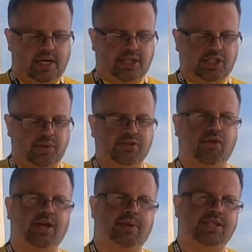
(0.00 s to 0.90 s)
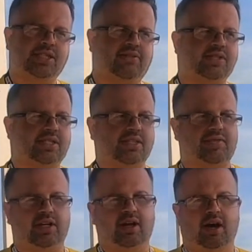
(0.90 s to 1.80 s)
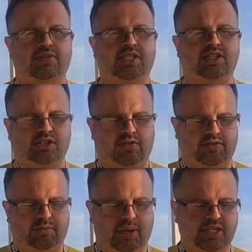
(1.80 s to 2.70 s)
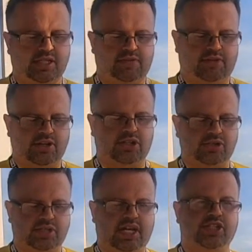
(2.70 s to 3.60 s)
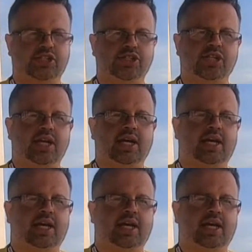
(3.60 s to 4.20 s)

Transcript: so he was around about 7 to 7.5 off of the pace in the first 2 sessions.